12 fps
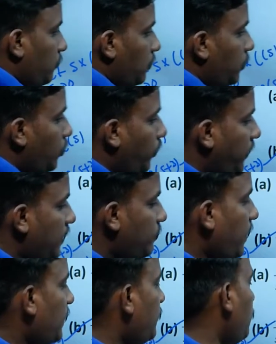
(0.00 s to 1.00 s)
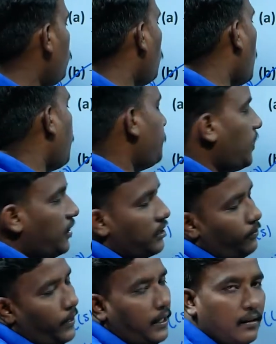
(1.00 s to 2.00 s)
So it is matching. So option is
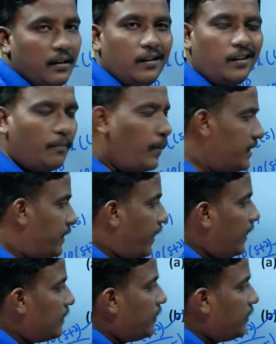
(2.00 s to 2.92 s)
B. By seeing